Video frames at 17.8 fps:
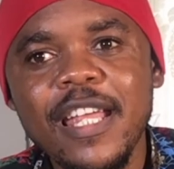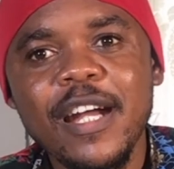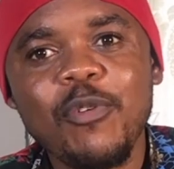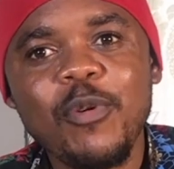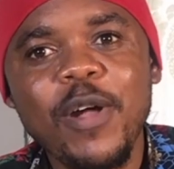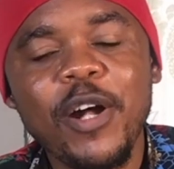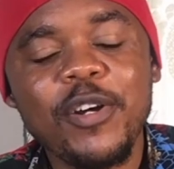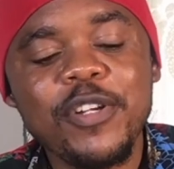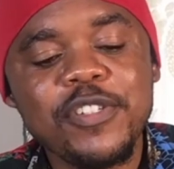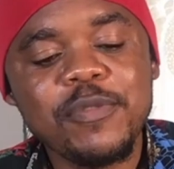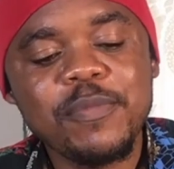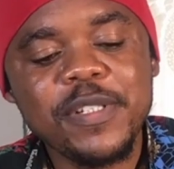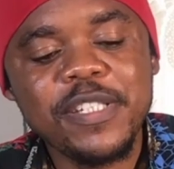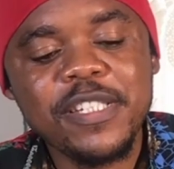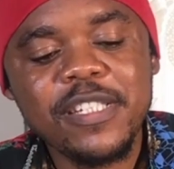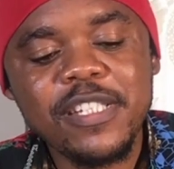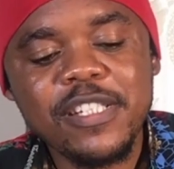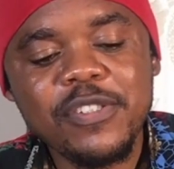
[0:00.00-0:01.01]
we are going to be
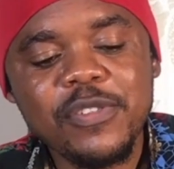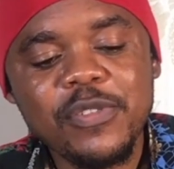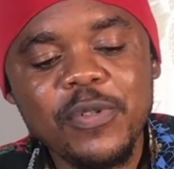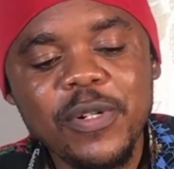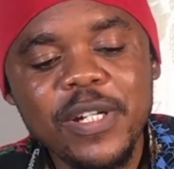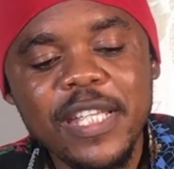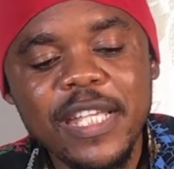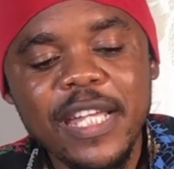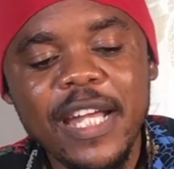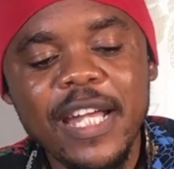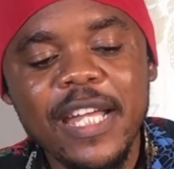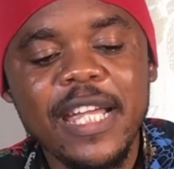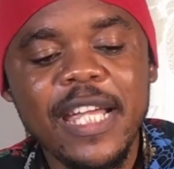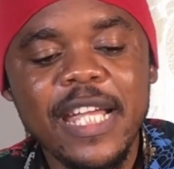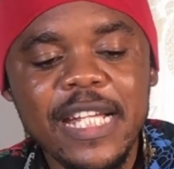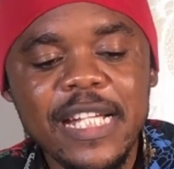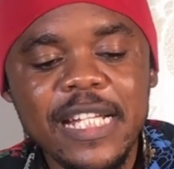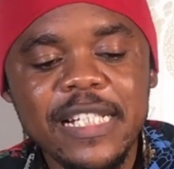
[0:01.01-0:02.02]
teaching you here
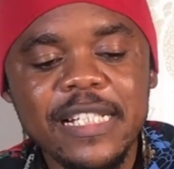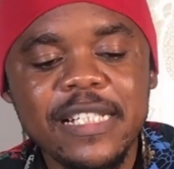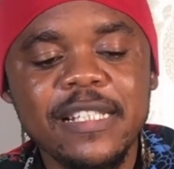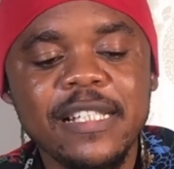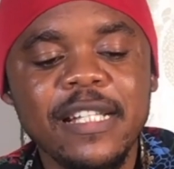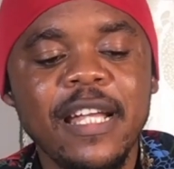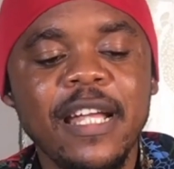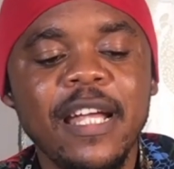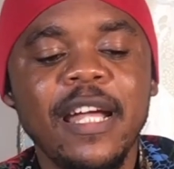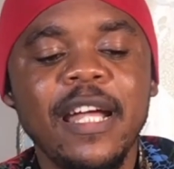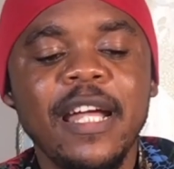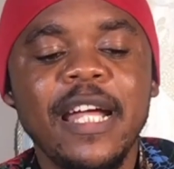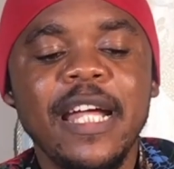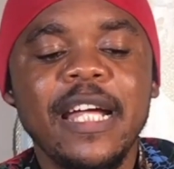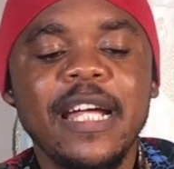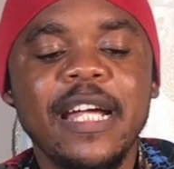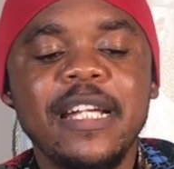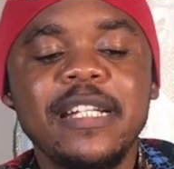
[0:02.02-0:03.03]
is
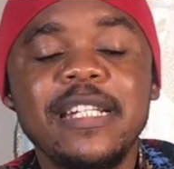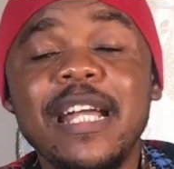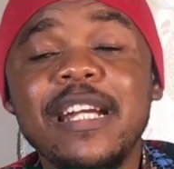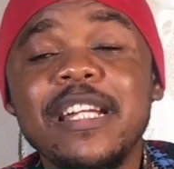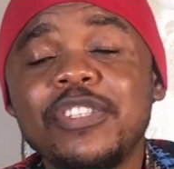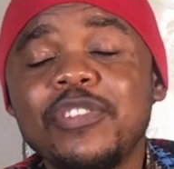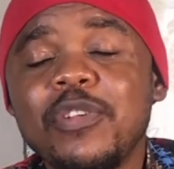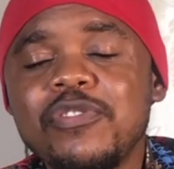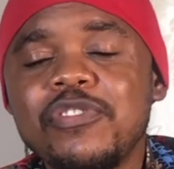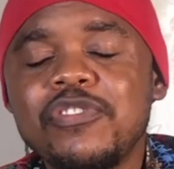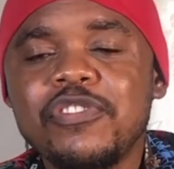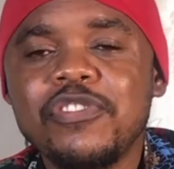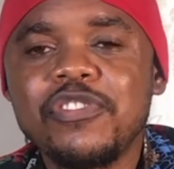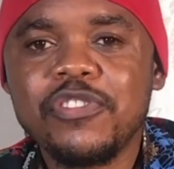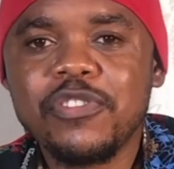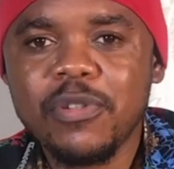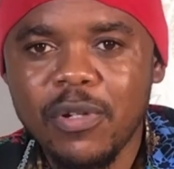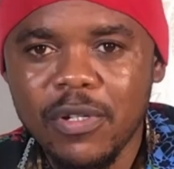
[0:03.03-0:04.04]
director's
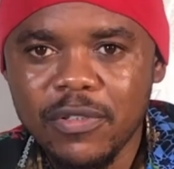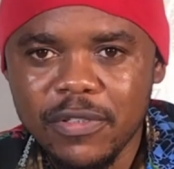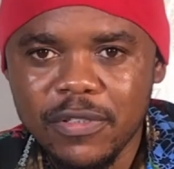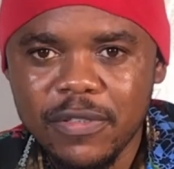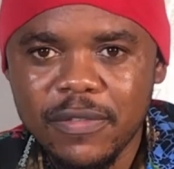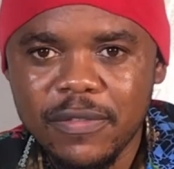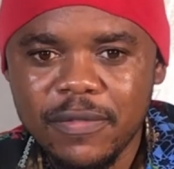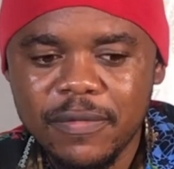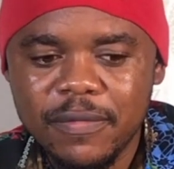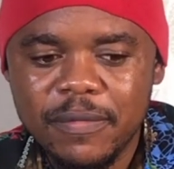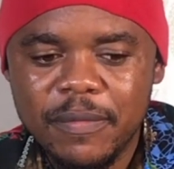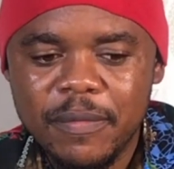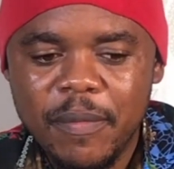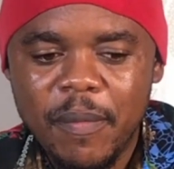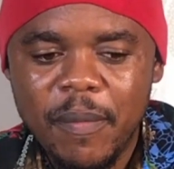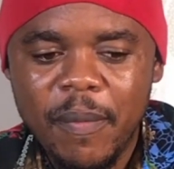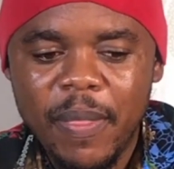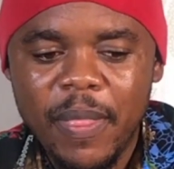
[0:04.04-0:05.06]
shot.
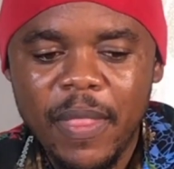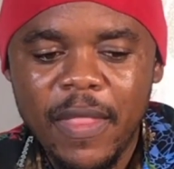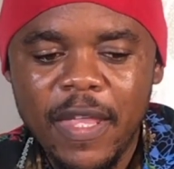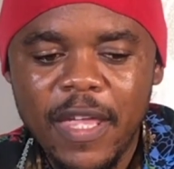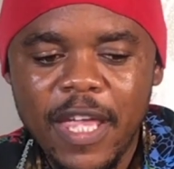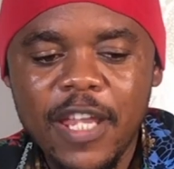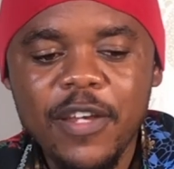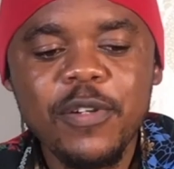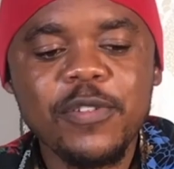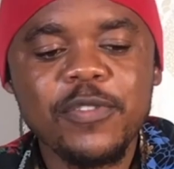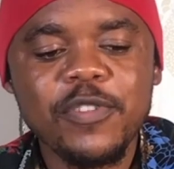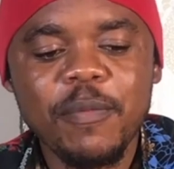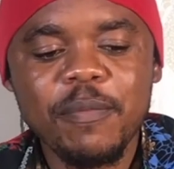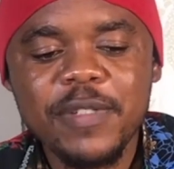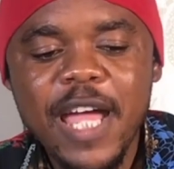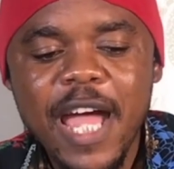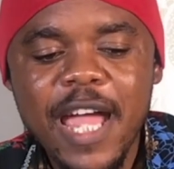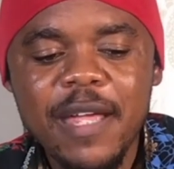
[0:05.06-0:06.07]
You know,
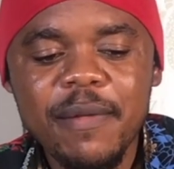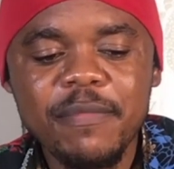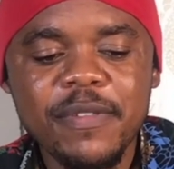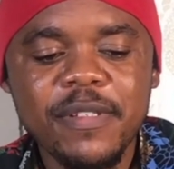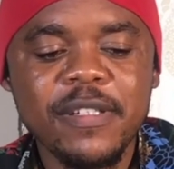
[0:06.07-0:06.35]
sometimes